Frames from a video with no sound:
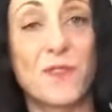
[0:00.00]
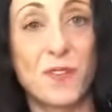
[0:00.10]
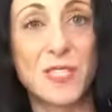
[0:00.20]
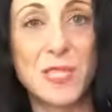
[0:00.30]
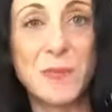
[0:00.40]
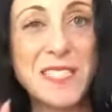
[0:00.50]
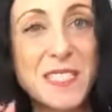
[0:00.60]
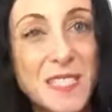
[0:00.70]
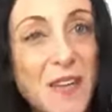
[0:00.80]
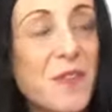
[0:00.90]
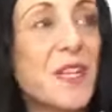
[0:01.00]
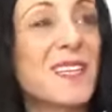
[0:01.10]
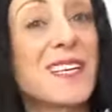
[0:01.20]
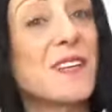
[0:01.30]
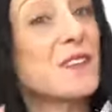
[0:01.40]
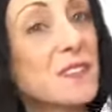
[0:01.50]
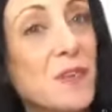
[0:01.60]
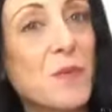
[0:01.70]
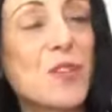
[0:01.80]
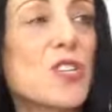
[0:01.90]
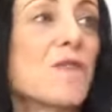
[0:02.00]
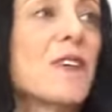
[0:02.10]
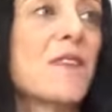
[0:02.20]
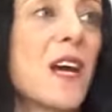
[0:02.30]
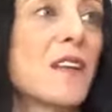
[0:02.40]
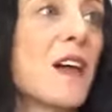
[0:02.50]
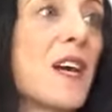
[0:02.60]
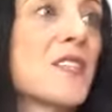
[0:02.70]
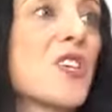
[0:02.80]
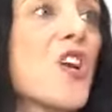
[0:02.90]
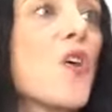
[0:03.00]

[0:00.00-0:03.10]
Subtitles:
specifically similar to Revitalize,